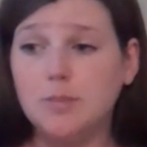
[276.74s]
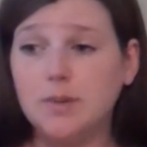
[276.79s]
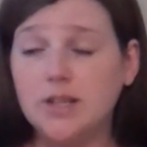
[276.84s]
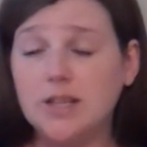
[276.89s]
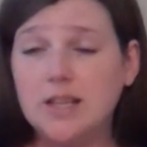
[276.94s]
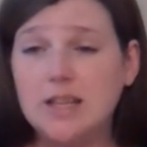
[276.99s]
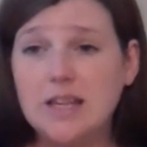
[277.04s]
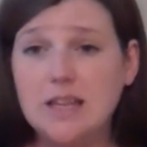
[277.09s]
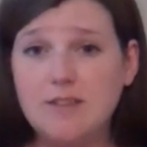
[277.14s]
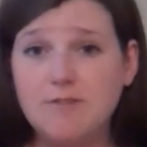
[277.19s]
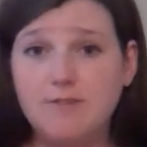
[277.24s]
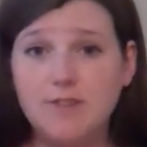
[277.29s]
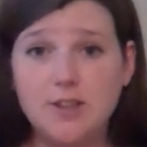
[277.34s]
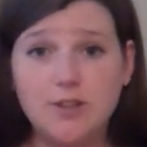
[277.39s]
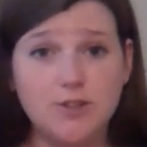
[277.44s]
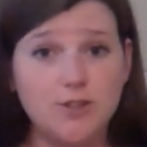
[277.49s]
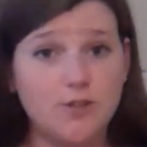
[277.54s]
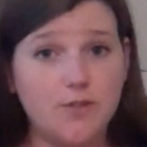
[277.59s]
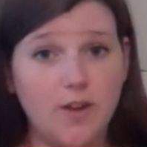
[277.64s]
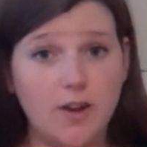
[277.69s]
He
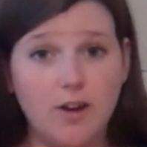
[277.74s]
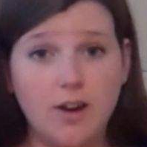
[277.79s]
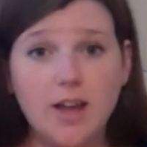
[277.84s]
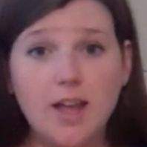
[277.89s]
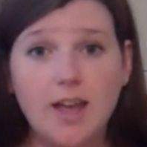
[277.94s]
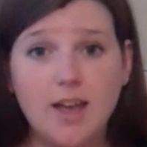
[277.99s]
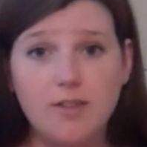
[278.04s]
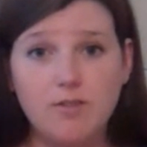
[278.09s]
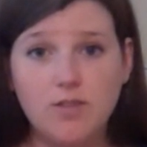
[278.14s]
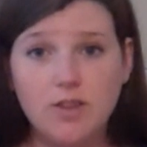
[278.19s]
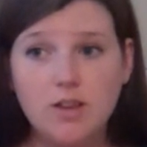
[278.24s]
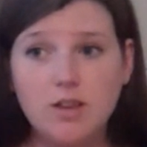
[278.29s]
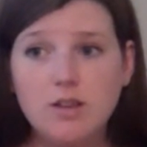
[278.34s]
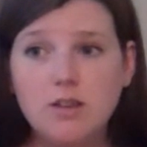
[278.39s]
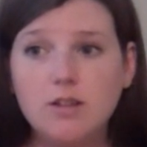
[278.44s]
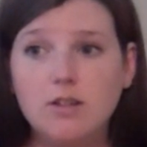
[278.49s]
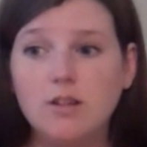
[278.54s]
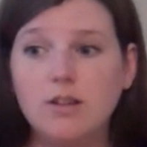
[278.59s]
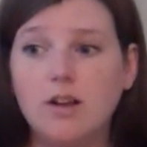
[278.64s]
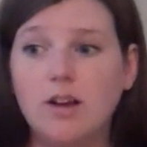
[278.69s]
feels very
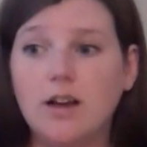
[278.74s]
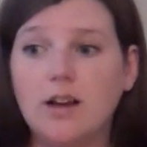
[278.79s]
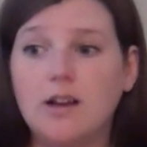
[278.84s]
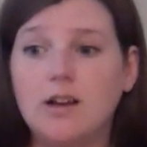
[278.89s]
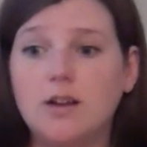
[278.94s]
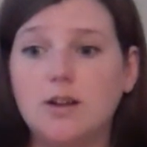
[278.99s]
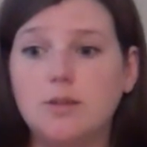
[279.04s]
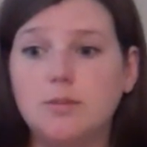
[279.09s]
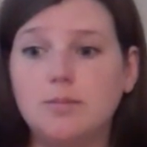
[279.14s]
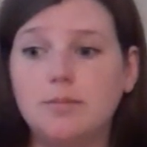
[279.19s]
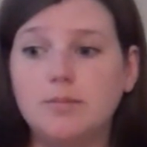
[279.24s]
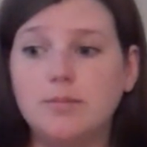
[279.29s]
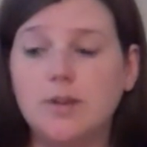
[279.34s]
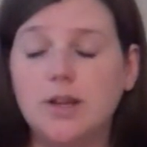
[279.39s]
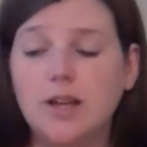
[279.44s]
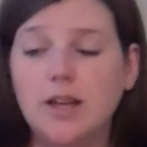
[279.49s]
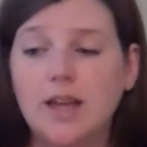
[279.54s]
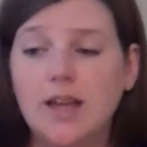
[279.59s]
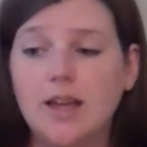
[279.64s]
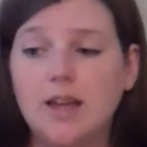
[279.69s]
heavy,
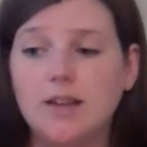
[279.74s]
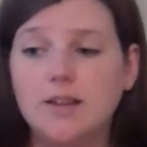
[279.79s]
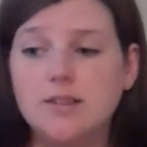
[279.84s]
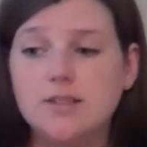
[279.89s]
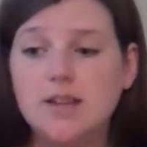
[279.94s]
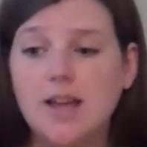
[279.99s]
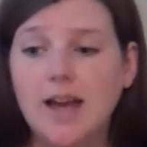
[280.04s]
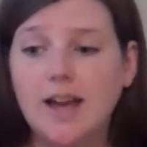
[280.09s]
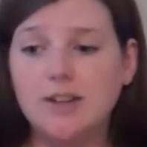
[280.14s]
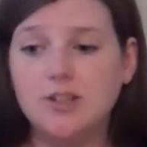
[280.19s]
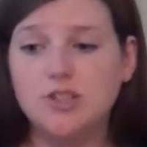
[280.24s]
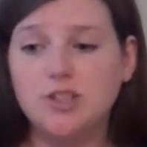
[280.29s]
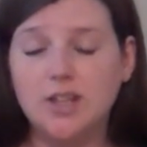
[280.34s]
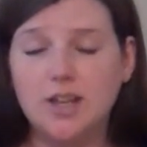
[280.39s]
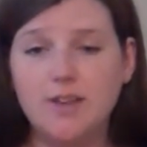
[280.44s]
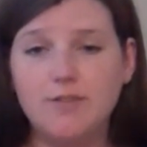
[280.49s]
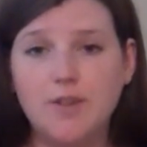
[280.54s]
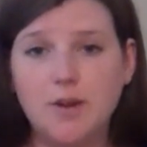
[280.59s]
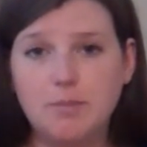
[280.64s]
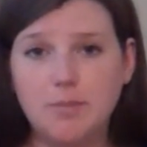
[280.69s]
and actually
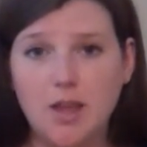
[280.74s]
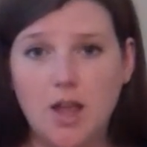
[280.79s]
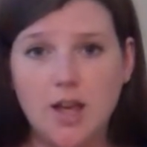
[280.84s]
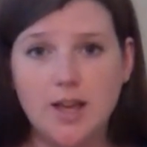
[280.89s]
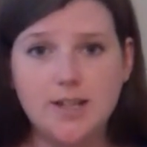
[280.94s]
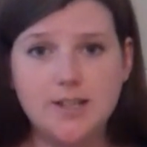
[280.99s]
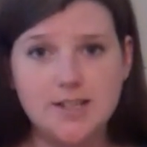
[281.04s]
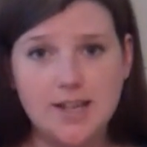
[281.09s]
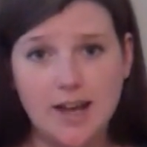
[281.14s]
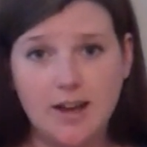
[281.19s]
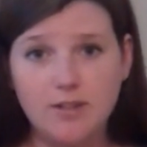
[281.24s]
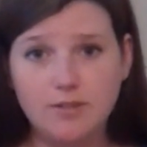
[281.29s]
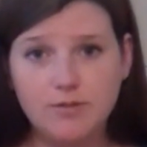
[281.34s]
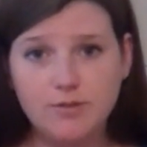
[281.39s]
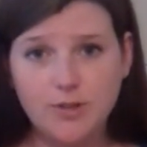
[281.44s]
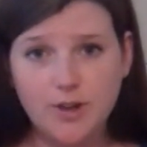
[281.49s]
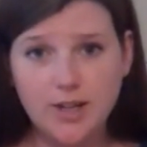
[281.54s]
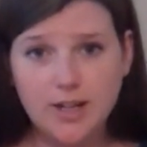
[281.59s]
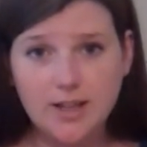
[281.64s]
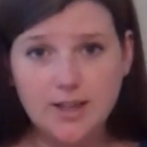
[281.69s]
if I'm lying down
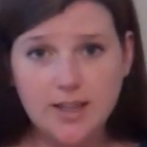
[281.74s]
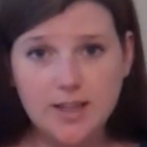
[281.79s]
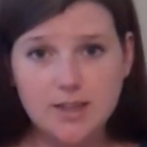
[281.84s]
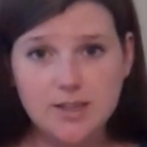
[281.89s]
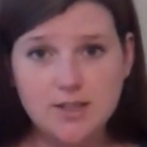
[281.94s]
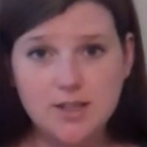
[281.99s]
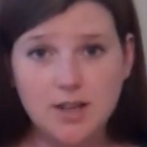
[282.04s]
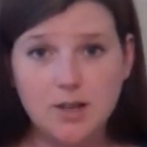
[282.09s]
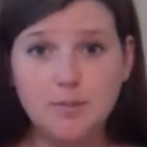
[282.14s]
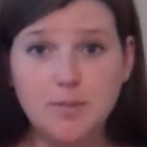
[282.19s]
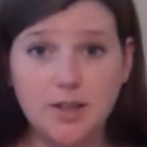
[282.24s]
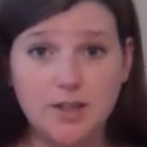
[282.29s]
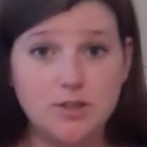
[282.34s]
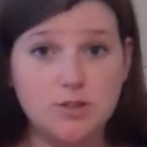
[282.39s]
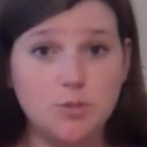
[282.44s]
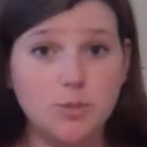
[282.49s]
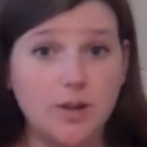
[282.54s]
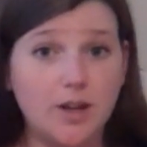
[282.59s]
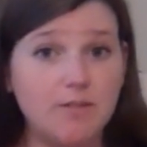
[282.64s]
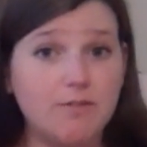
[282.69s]
for any length of time, like
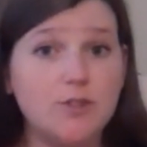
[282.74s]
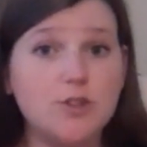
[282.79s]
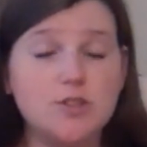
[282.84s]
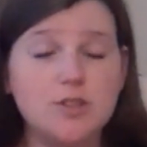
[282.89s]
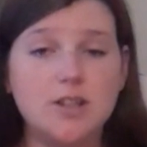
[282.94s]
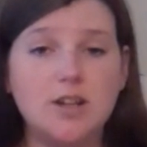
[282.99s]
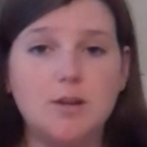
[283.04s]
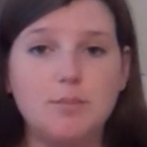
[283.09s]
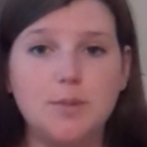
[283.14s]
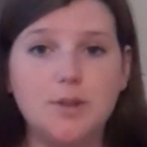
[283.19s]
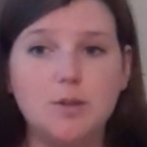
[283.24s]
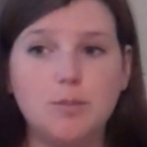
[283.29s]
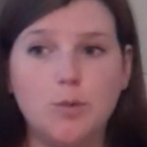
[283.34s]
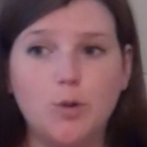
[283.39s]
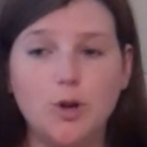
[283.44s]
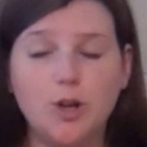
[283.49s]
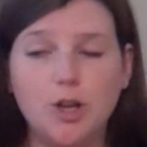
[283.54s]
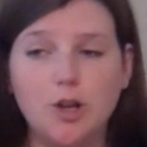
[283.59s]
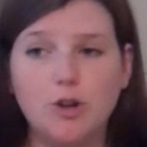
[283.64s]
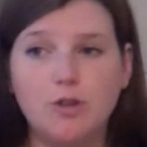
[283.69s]
so when I first get up in the
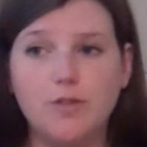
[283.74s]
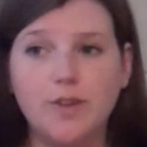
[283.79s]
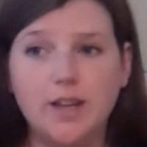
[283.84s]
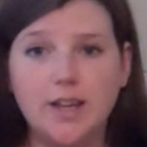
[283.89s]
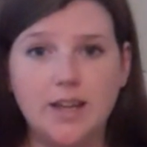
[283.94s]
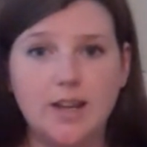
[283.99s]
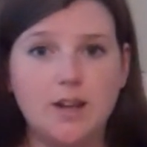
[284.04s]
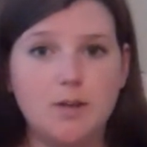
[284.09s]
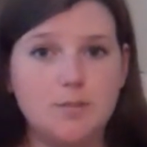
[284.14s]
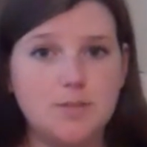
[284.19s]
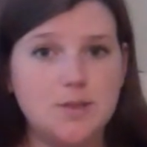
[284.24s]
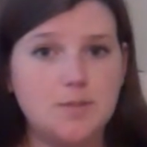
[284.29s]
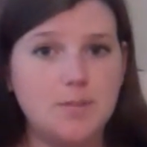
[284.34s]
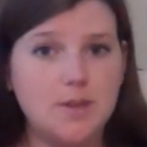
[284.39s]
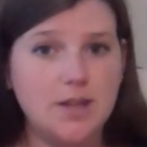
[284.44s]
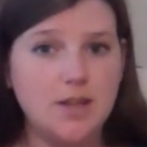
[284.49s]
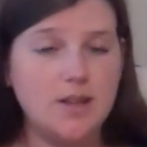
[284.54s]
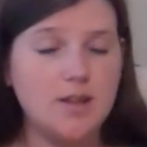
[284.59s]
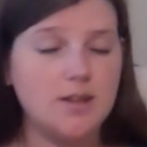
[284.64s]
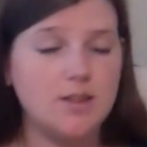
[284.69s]
morning or if I get up to
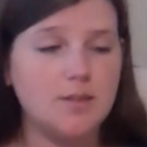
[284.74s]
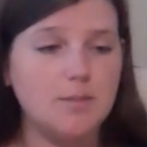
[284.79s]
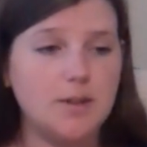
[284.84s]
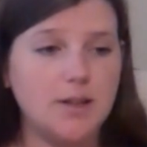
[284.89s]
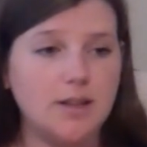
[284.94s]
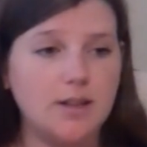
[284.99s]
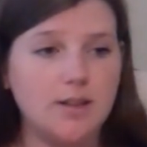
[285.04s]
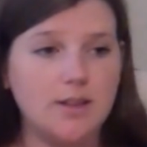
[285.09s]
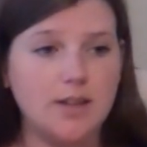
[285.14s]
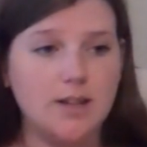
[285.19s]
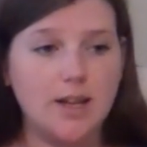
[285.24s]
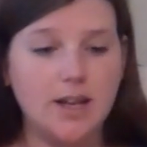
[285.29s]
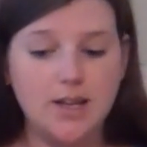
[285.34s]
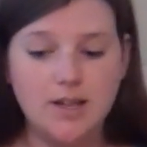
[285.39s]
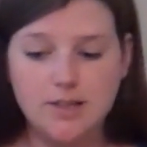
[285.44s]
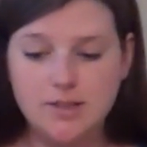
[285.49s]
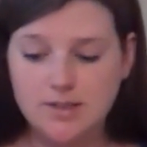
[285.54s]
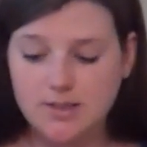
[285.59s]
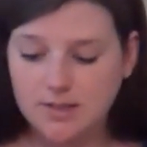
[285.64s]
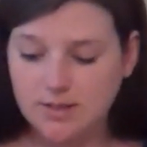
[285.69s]
pee in the middle of the
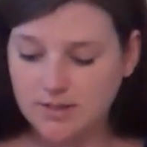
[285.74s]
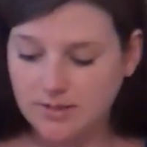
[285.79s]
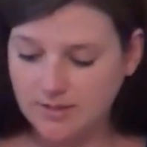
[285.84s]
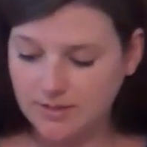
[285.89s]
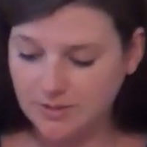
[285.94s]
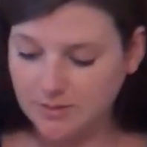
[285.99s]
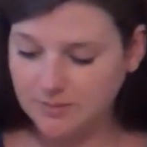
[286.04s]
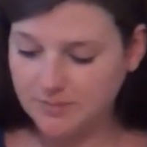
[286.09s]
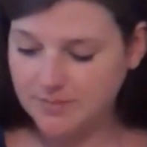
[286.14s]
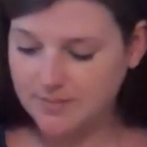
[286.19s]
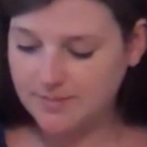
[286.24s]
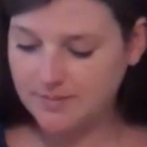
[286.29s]
night, oh,